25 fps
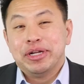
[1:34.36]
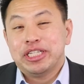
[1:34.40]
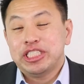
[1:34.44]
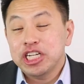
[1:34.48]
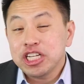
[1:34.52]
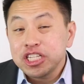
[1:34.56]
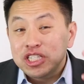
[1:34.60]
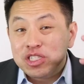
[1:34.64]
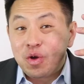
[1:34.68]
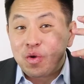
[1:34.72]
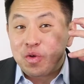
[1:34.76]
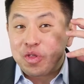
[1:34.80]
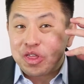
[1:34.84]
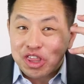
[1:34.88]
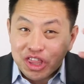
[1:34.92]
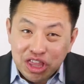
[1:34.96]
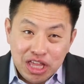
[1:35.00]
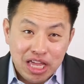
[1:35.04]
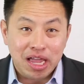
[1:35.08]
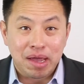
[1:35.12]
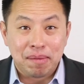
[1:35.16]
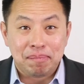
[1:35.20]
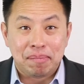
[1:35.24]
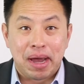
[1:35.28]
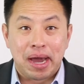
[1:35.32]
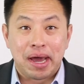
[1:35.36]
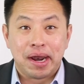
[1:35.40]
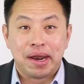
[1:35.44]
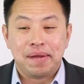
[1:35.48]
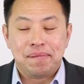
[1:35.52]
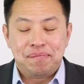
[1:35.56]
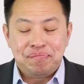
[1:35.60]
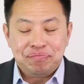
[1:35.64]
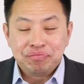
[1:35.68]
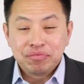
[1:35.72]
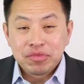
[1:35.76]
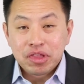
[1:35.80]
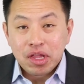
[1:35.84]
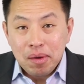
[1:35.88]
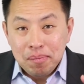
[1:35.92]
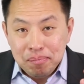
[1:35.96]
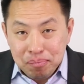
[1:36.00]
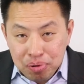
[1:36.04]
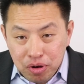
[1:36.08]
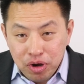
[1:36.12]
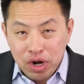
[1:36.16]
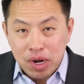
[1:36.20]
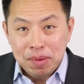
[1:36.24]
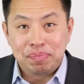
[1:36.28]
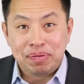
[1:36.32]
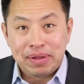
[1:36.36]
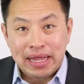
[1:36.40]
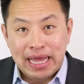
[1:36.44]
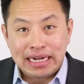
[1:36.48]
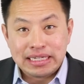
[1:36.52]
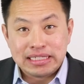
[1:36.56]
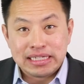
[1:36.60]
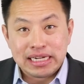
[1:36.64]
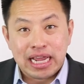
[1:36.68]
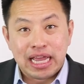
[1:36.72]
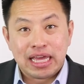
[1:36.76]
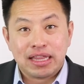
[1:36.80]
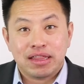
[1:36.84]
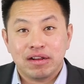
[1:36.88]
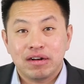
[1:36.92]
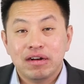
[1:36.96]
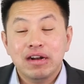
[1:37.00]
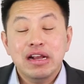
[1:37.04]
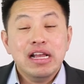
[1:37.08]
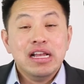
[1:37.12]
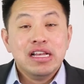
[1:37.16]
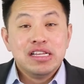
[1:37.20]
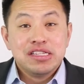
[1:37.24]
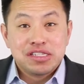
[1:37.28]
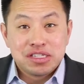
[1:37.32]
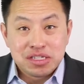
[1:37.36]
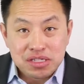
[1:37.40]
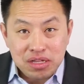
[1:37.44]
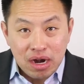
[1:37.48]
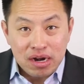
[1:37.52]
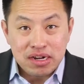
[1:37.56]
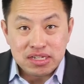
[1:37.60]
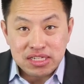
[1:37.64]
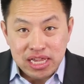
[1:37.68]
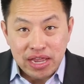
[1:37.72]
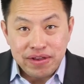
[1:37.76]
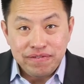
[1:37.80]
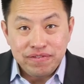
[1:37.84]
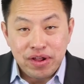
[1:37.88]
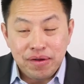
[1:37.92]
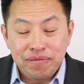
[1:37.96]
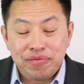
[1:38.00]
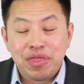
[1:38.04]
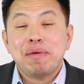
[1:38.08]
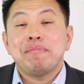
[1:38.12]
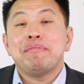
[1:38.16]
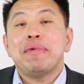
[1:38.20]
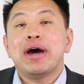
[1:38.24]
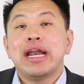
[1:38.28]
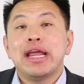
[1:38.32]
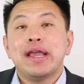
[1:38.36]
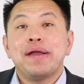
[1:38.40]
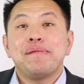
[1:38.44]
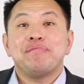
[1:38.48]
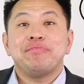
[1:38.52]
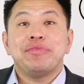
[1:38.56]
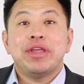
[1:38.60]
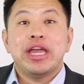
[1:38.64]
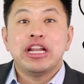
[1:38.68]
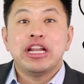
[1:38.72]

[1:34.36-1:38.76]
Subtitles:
But just don't think about it. Put a plan together, start saving up that money,